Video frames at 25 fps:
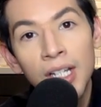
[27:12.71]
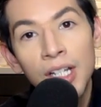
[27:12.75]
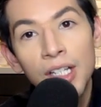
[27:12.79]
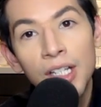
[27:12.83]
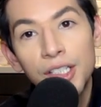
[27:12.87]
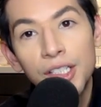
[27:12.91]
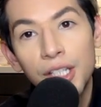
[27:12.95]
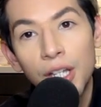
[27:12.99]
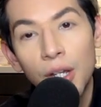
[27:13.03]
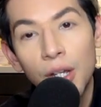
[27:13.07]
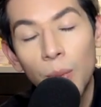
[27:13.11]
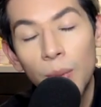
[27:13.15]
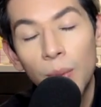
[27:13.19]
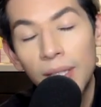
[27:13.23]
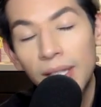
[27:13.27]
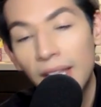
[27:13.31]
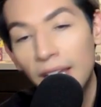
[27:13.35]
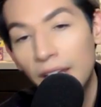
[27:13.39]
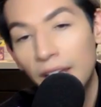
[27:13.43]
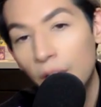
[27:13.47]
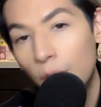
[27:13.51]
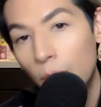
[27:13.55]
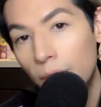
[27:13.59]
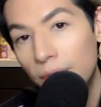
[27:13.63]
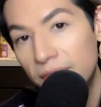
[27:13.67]
So we let
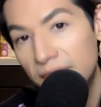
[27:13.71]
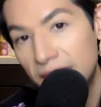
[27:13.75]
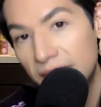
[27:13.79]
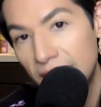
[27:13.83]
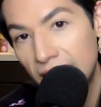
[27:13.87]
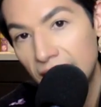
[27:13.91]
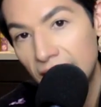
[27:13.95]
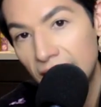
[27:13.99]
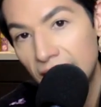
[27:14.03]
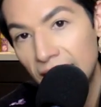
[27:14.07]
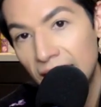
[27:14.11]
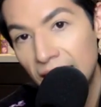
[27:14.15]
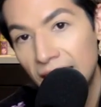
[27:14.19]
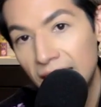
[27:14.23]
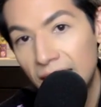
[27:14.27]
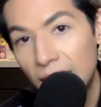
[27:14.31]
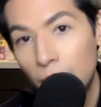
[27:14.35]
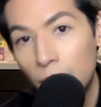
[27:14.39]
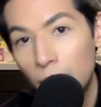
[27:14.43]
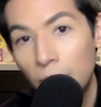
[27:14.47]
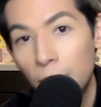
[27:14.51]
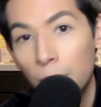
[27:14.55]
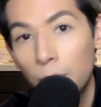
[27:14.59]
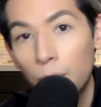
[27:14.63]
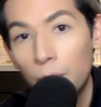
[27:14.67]
go of Siggy and then
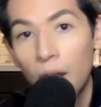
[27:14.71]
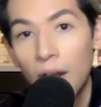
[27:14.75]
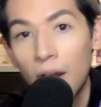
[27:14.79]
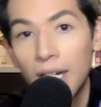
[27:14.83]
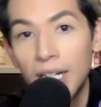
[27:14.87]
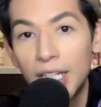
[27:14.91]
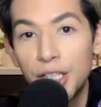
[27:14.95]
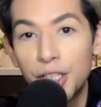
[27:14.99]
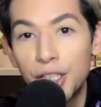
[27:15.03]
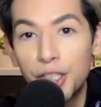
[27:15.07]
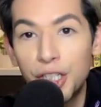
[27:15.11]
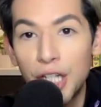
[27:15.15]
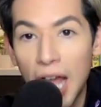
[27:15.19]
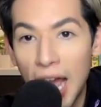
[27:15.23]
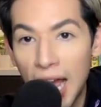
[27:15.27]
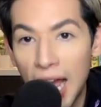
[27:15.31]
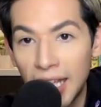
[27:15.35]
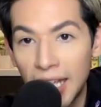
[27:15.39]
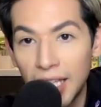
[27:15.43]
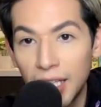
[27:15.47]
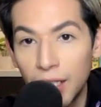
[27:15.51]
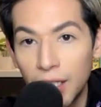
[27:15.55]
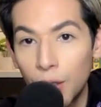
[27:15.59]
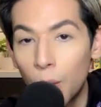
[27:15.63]
we brought in Jackie,